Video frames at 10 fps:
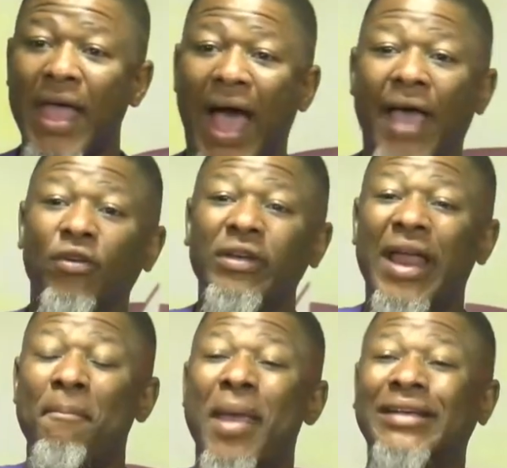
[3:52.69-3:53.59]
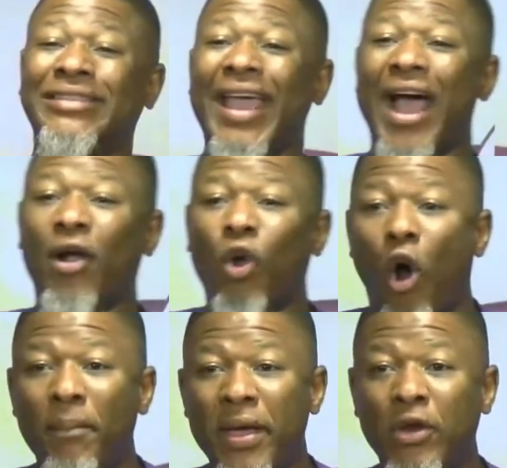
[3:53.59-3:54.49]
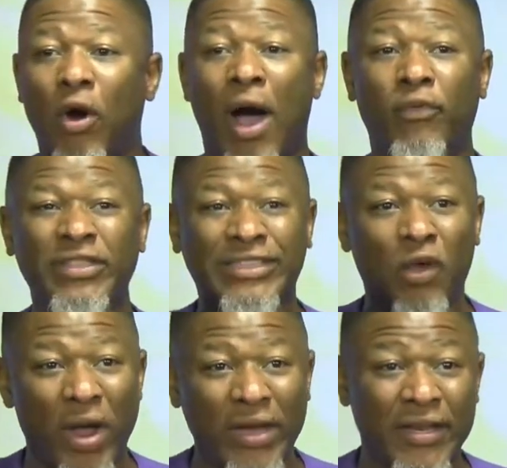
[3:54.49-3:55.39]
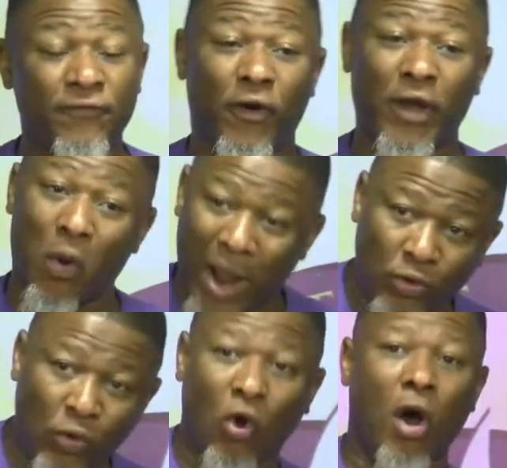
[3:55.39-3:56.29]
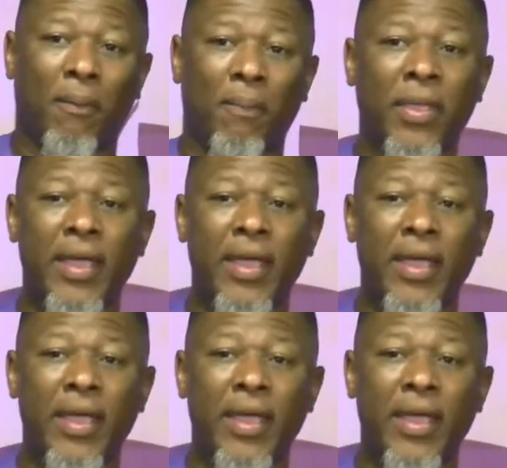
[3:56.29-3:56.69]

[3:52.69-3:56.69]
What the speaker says: are you the Messiah coming or are we still waiting for the one to come?